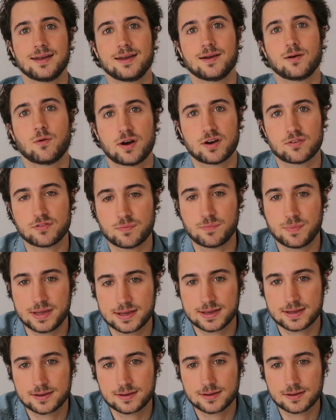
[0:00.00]
one of the
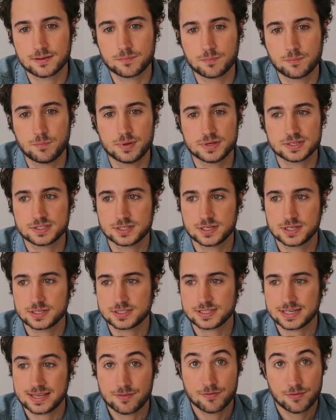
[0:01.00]
big
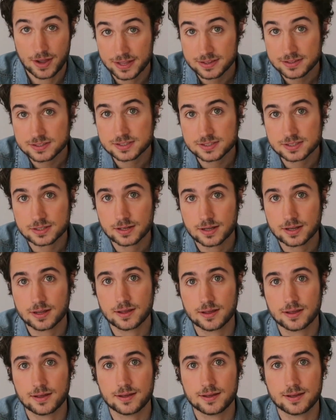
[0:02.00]
business events
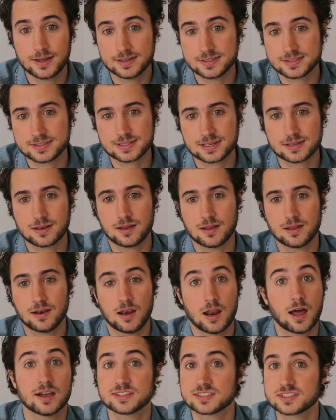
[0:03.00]
is
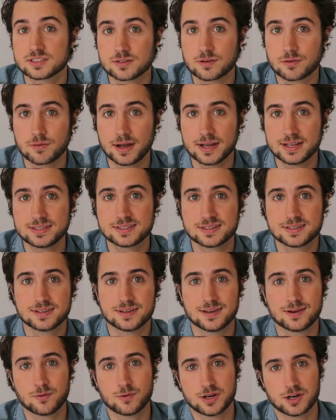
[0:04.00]
lunch, right?
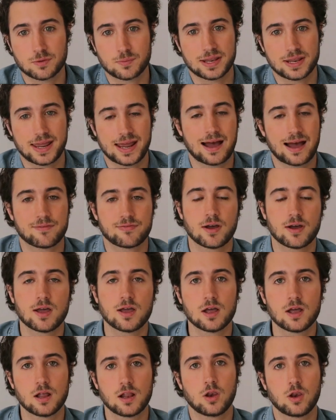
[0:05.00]
We normally have
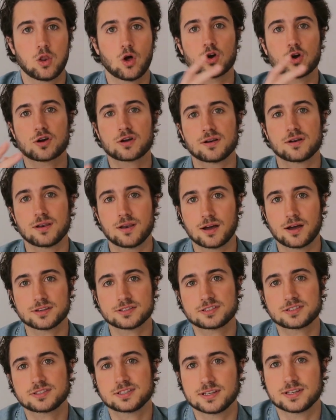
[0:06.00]
long
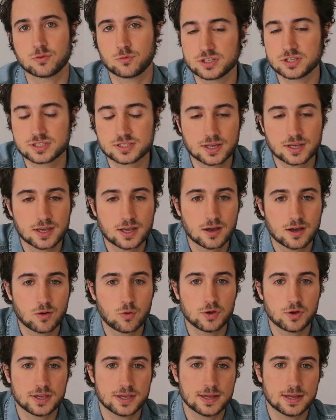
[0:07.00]
lunch in which
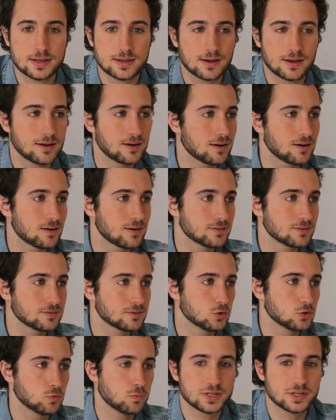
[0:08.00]
we
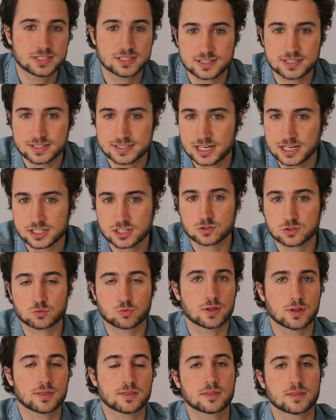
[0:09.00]
do business decisions
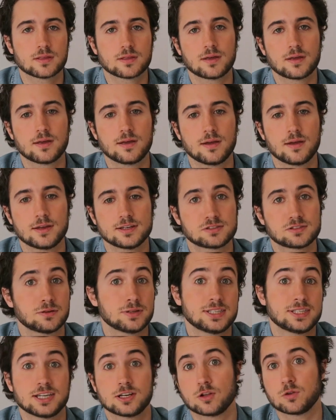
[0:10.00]
with
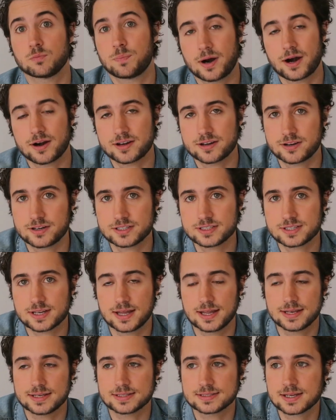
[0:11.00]
strategical partners,
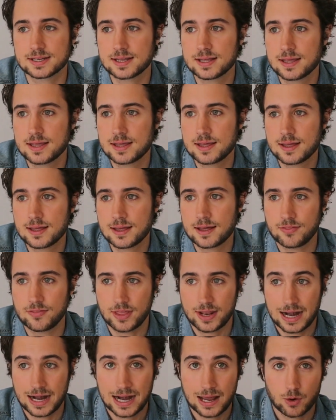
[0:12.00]
and
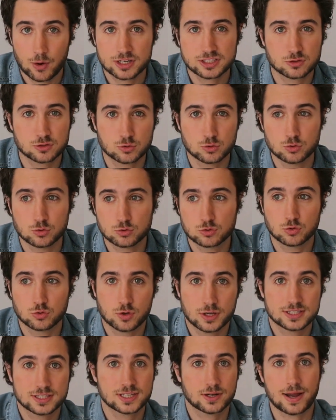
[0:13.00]
that allow us to
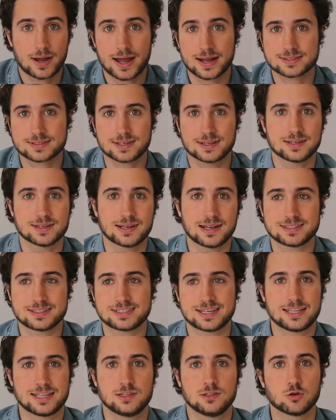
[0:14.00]
interact and, let's
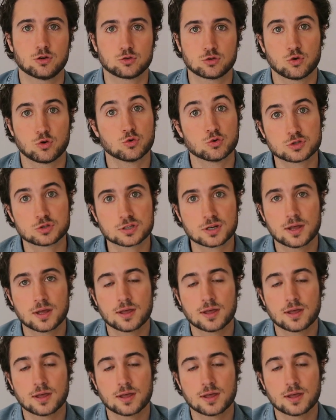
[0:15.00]
say, don't lose